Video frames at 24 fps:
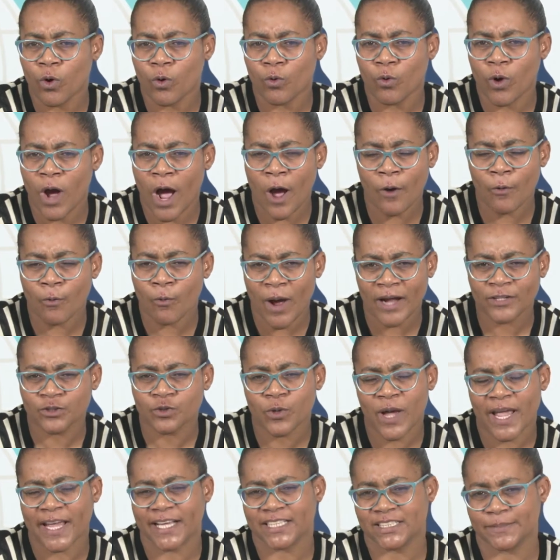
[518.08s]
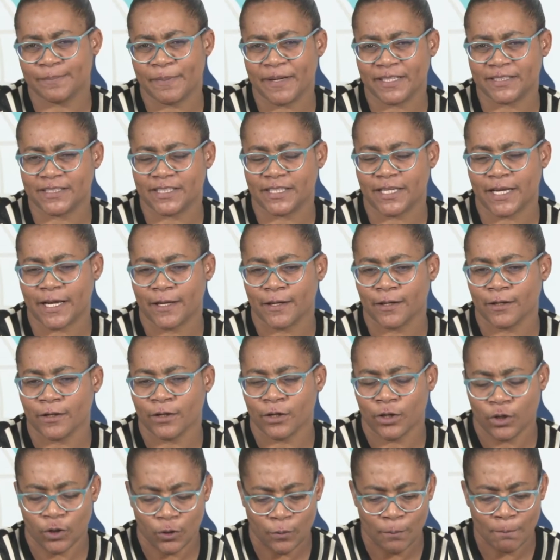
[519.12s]
What do I expect here?
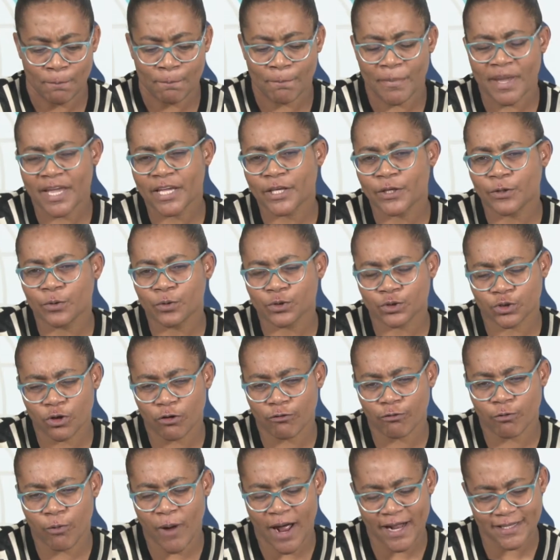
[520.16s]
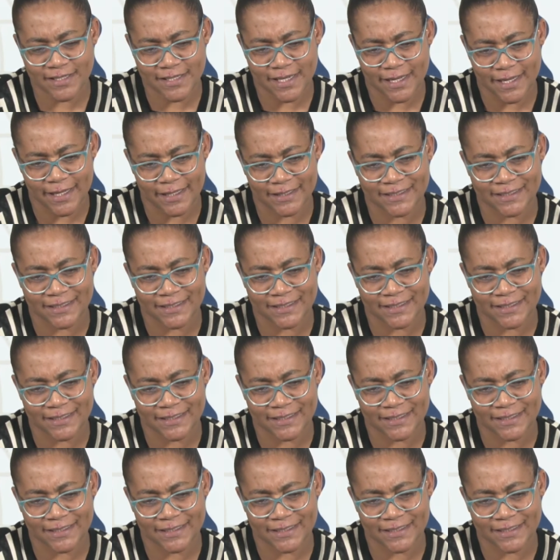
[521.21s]
Make use of what